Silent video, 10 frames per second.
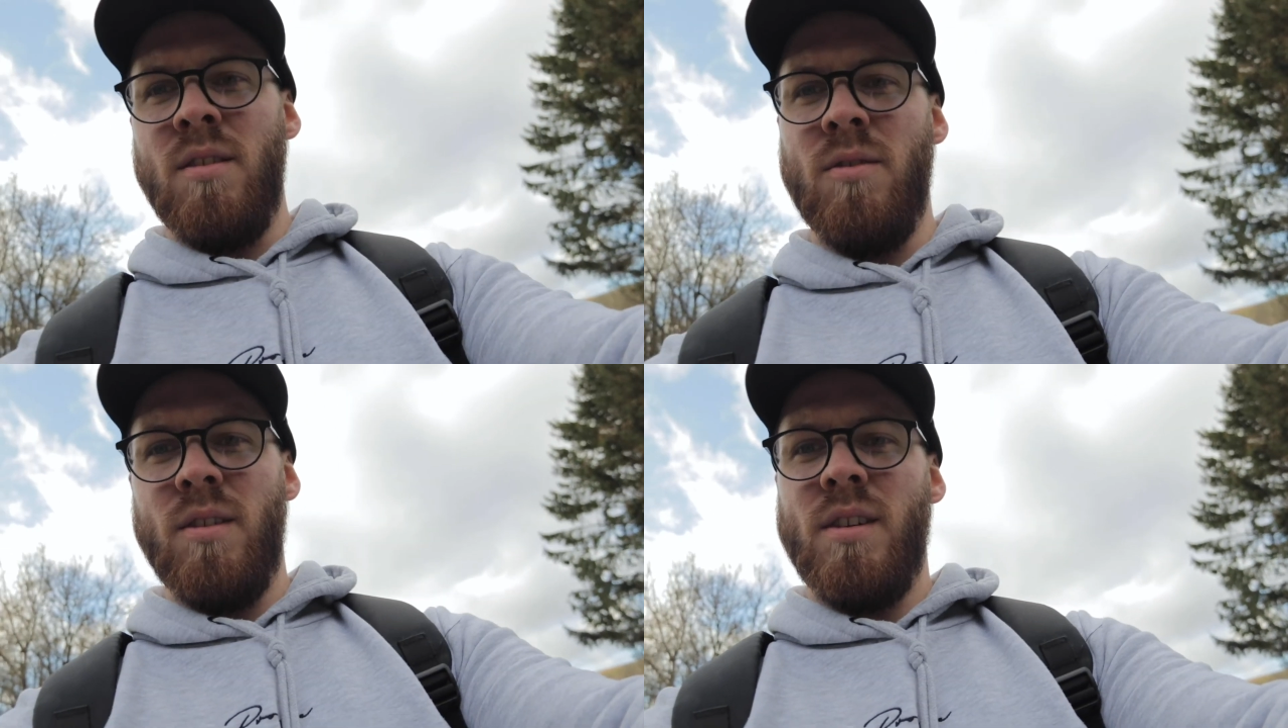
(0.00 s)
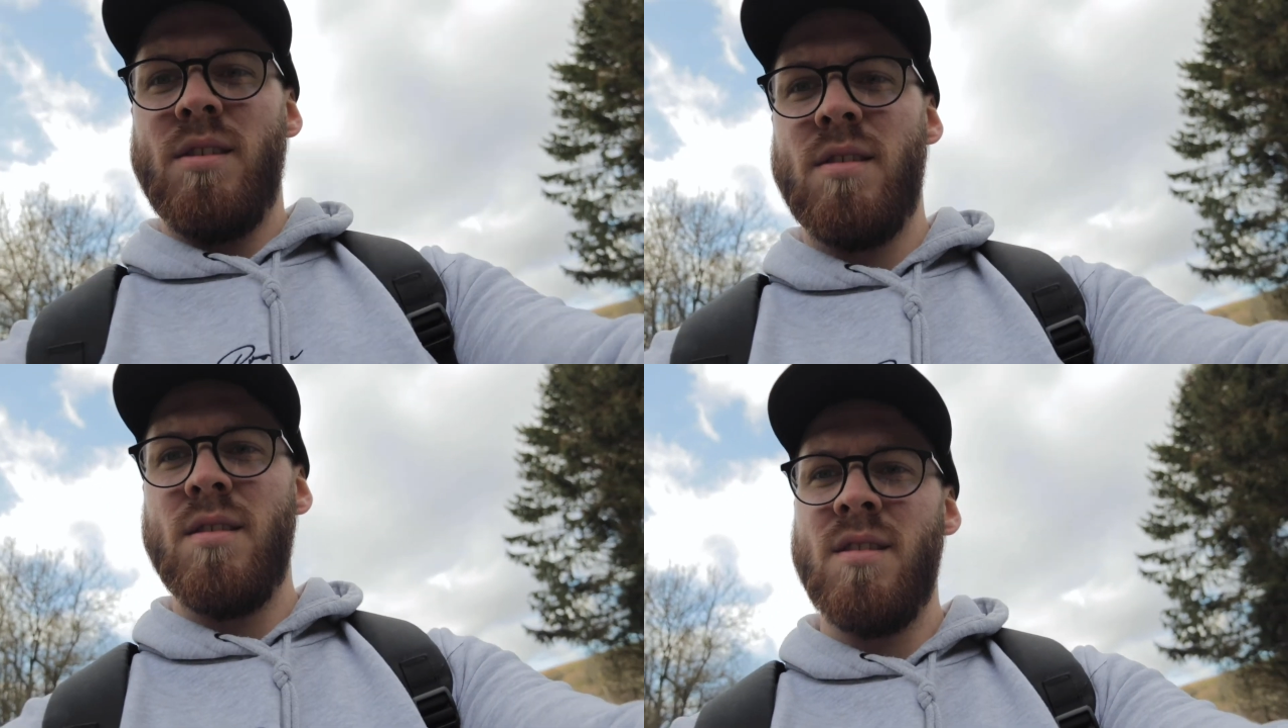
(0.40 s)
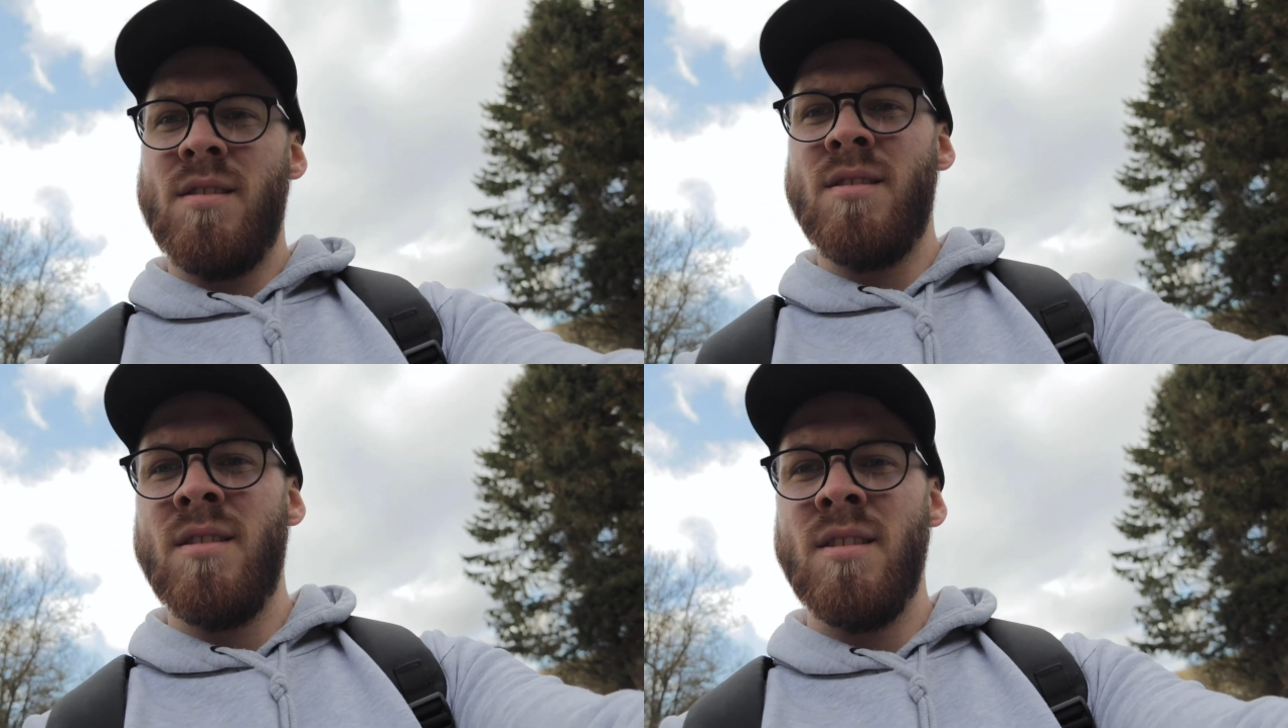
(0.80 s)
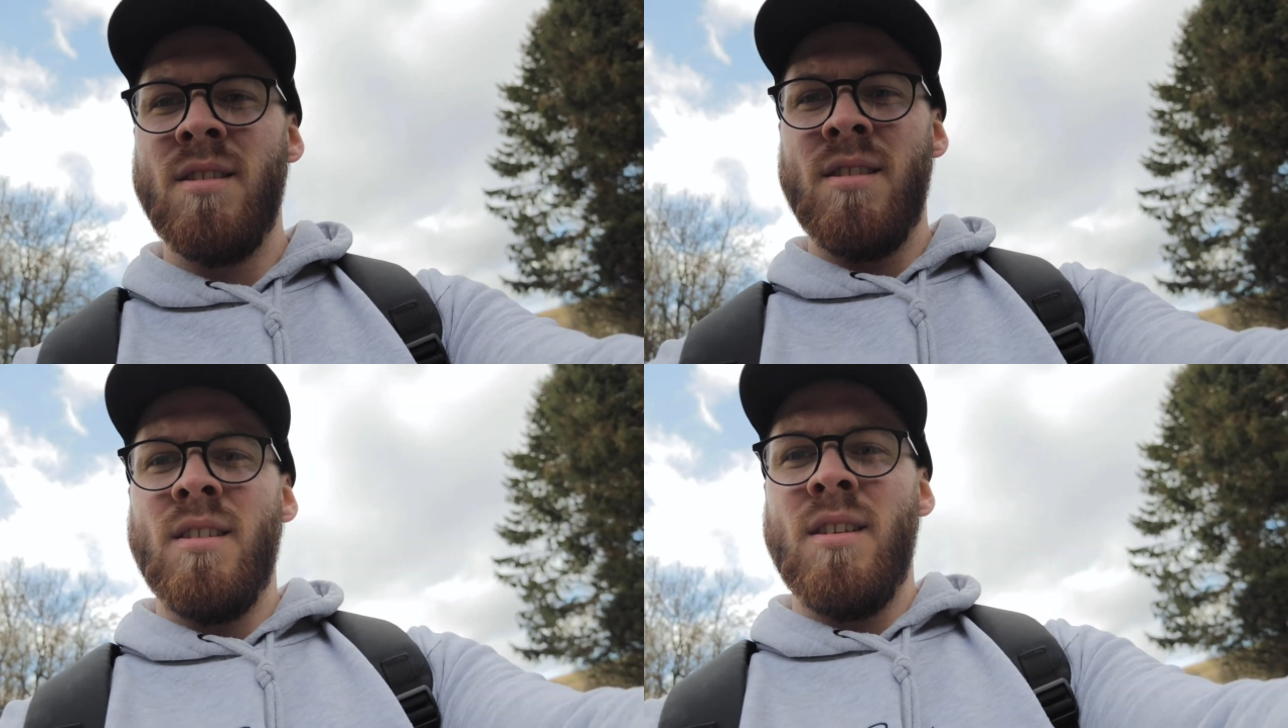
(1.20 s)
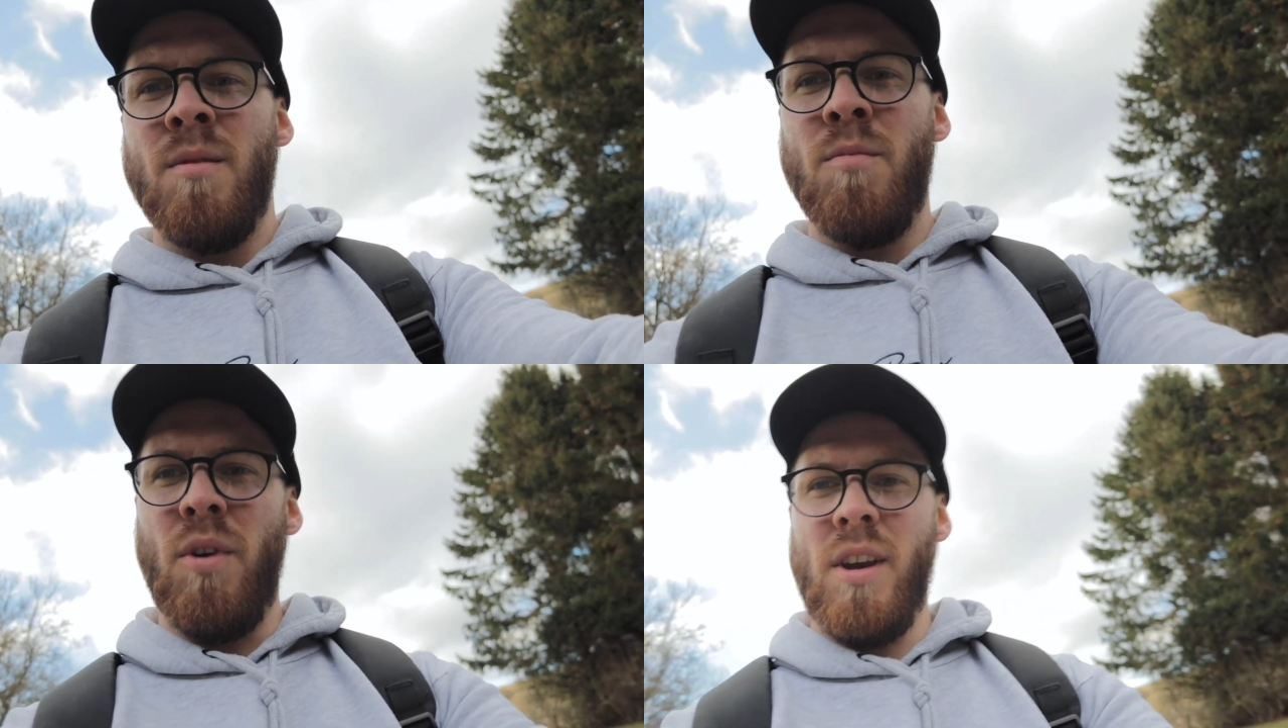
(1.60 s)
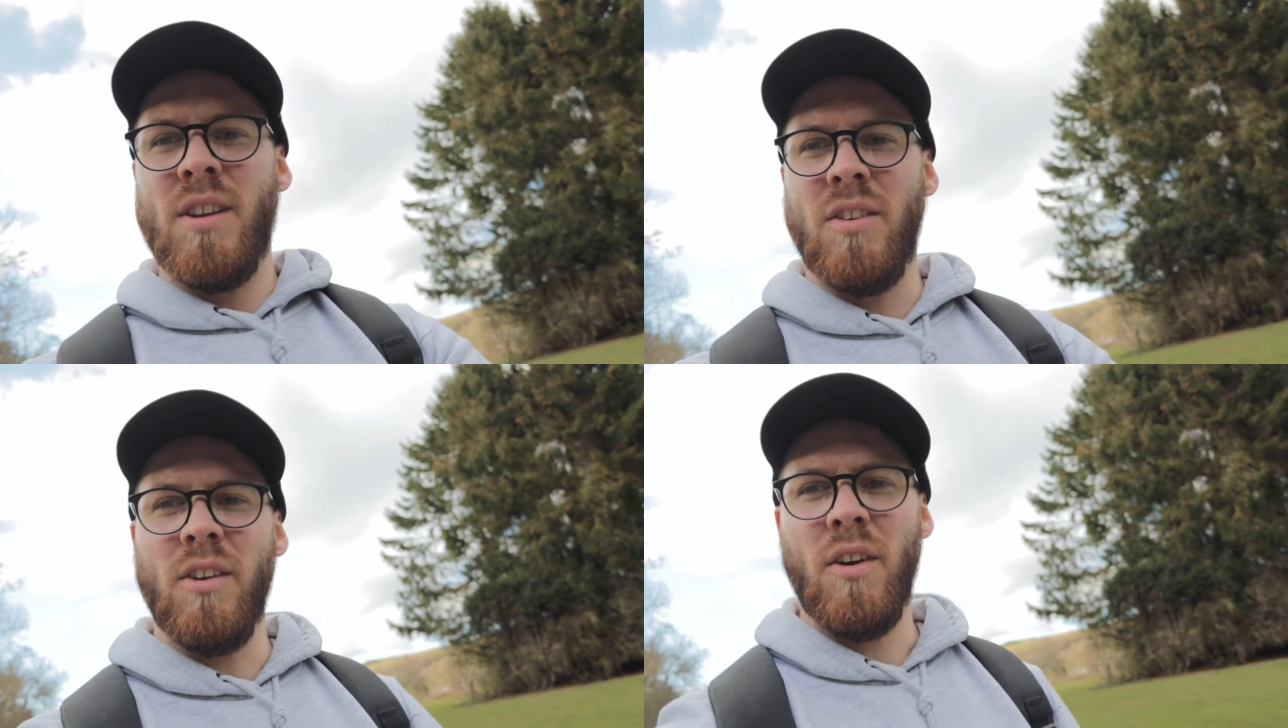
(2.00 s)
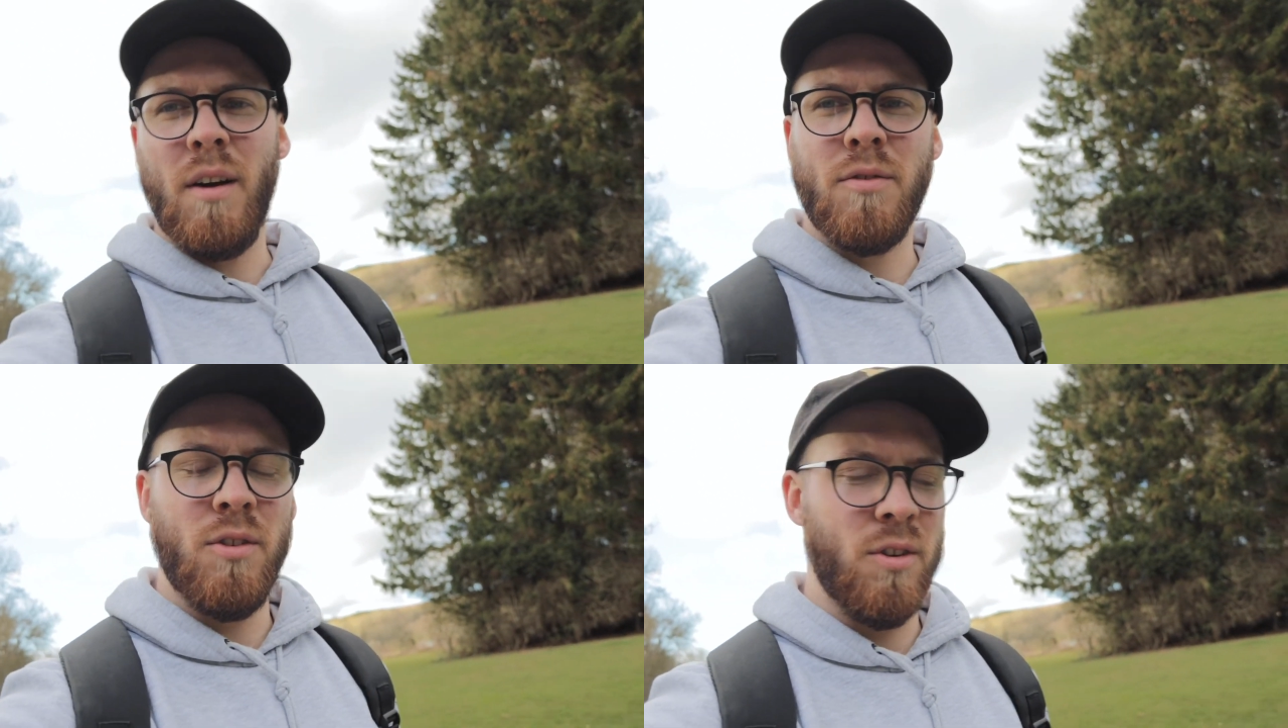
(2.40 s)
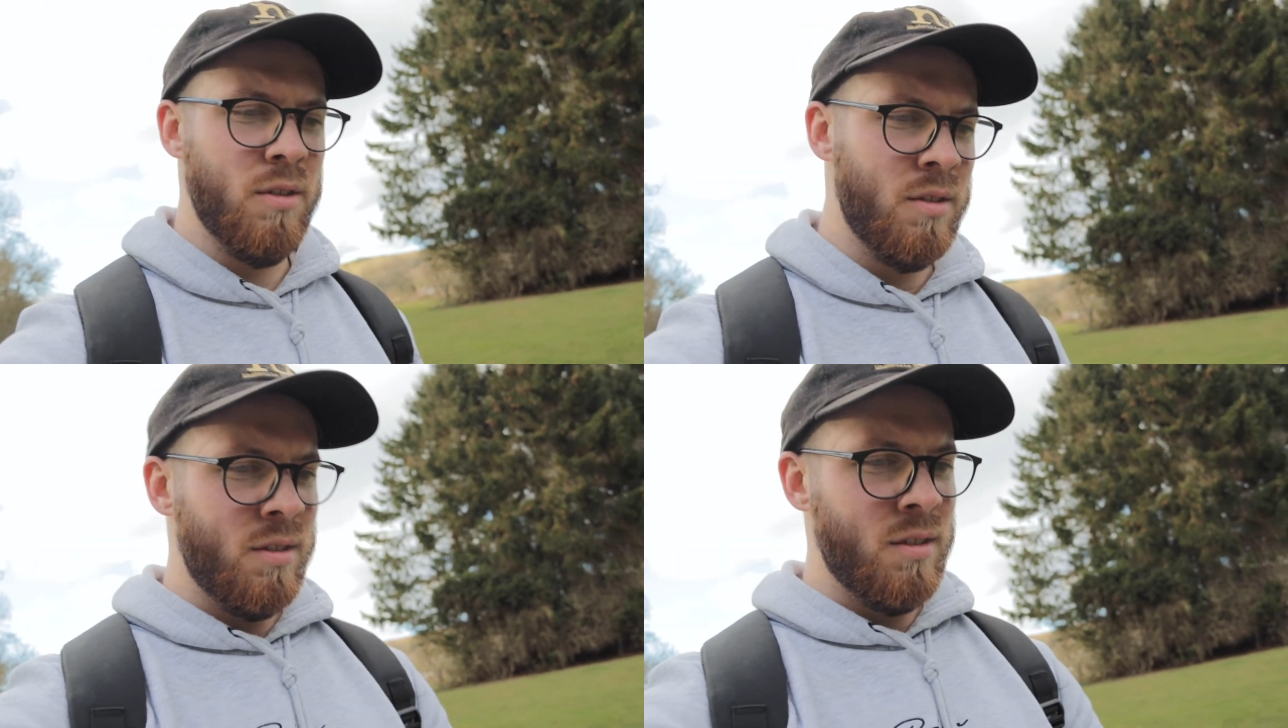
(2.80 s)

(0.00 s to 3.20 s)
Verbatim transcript: And a nice, pretty clear afternoon.